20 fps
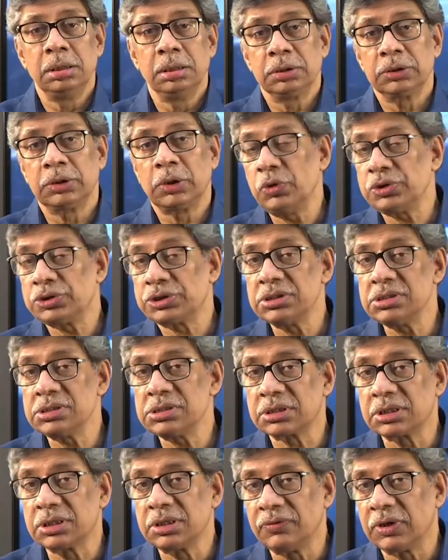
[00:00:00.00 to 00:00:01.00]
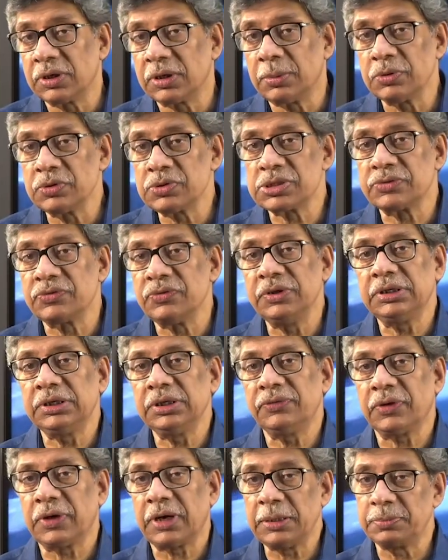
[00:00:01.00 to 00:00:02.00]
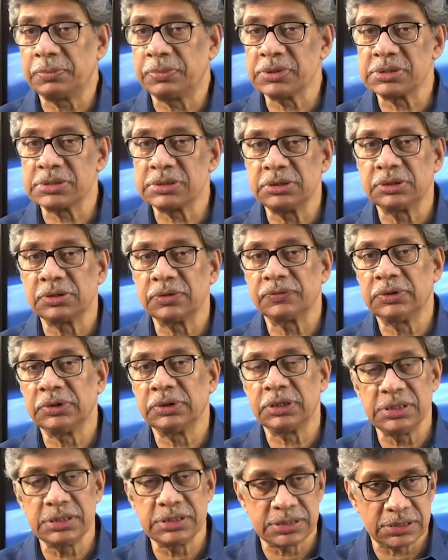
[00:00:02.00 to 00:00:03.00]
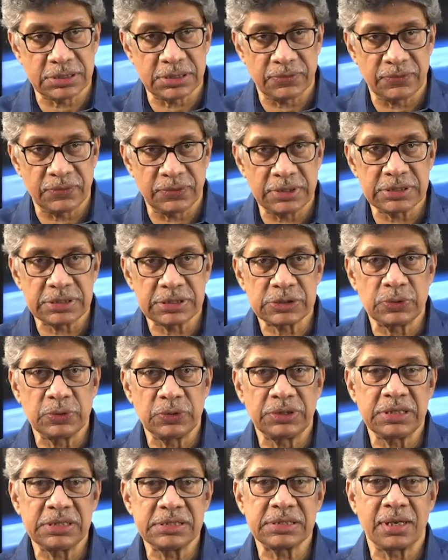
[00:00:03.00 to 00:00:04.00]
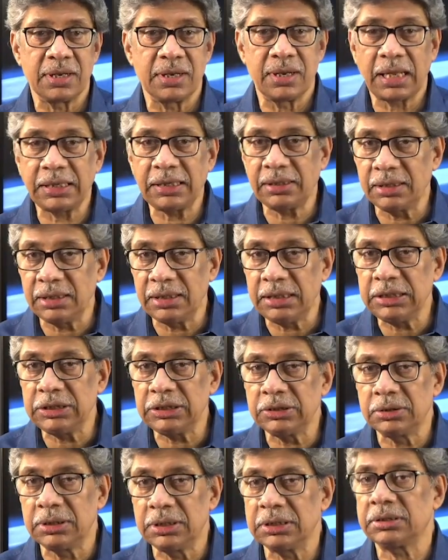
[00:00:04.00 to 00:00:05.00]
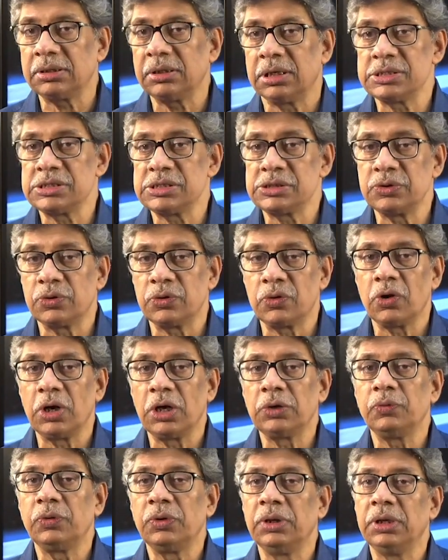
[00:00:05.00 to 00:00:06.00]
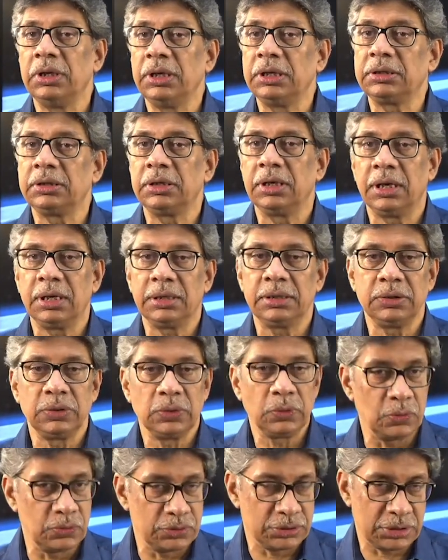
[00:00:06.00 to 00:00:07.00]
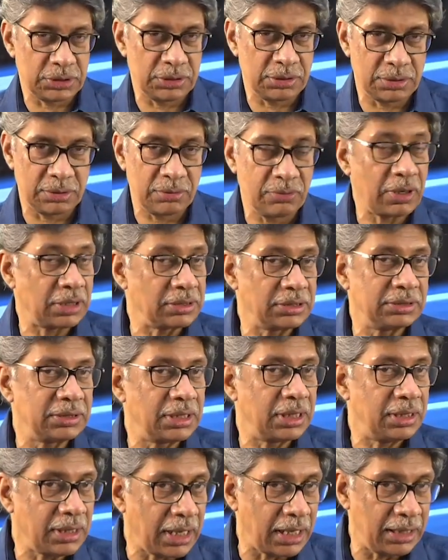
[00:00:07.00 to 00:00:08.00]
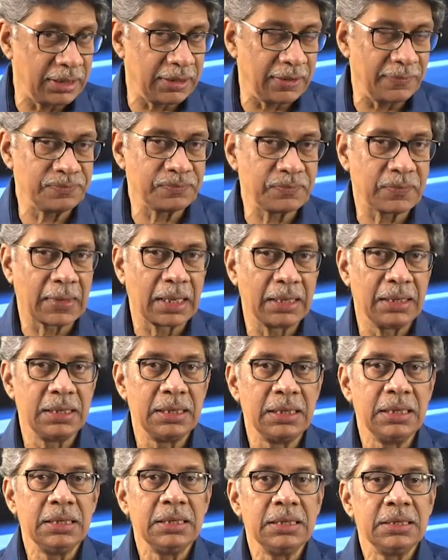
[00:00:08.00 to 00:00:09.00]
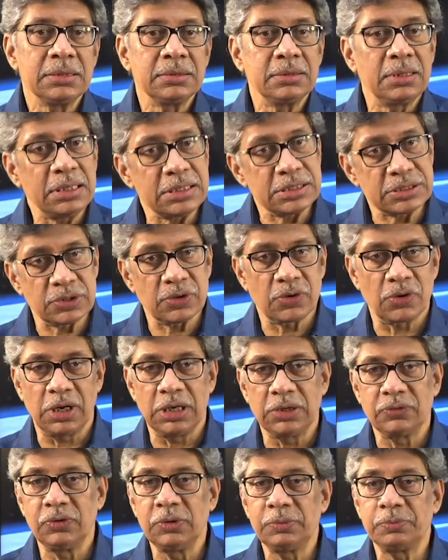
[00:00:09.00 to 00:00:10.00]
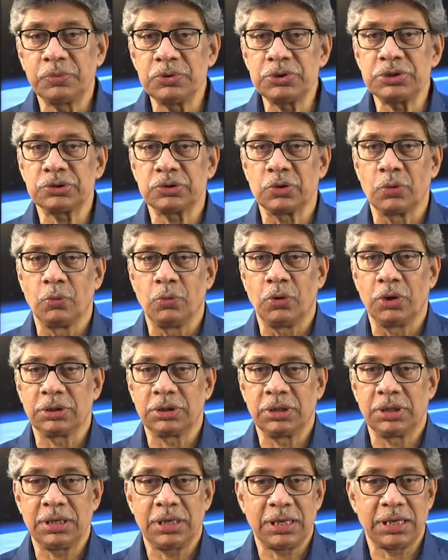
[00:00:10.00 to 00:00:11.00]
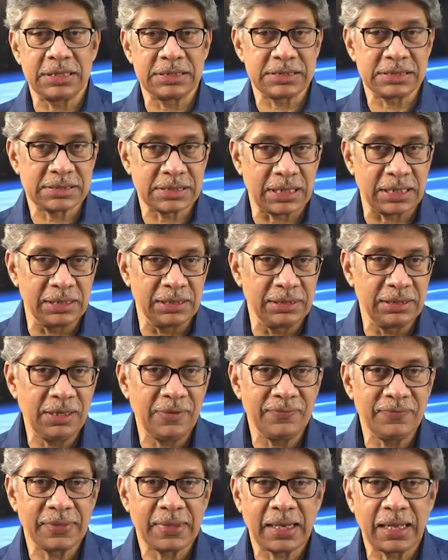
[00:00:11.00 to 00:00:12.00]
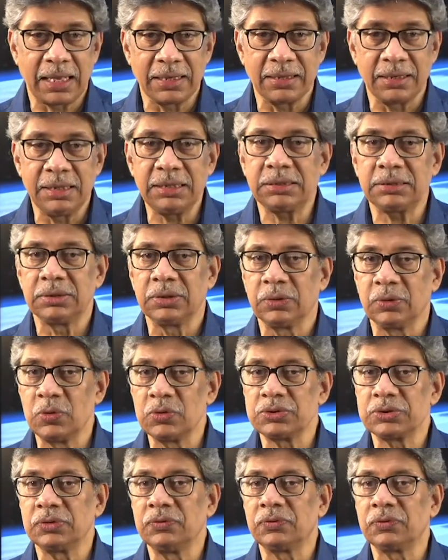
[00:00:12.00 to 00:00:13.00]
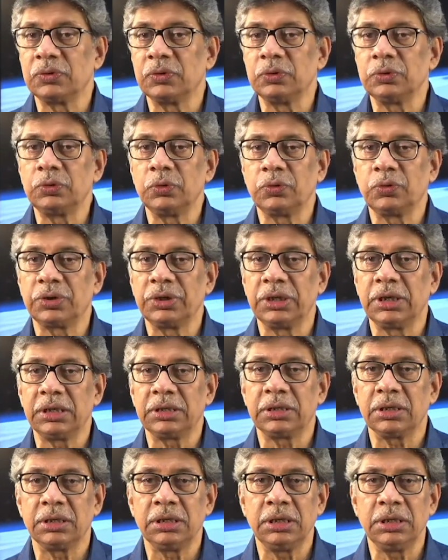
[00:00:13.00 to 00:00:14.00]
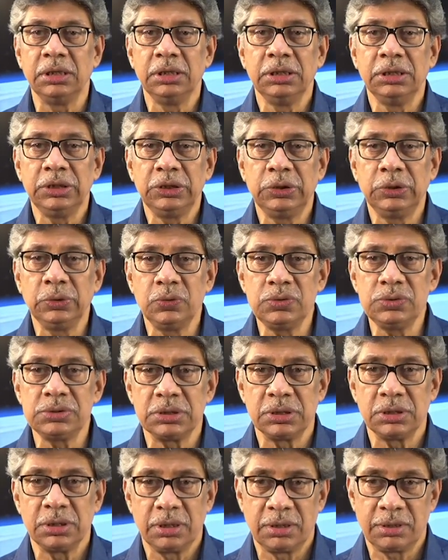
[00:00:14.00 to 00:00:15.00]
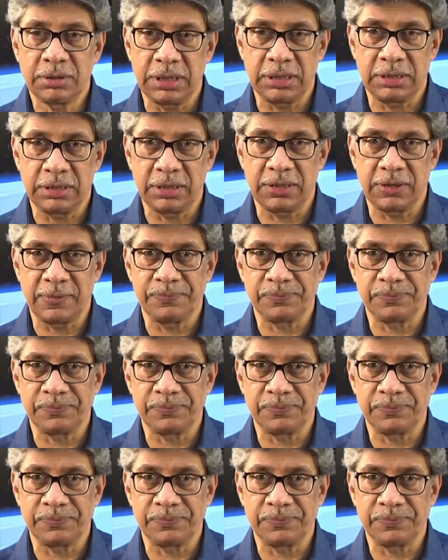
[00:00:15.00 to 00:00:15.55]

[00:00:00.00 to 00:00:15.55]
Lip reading: The oceans cover about 75% of the Earth's surface, so it is likely that asteroid will hit an ocean rather than land. The asteroid will push the water aside and hit the ocean floor to create a huge crater.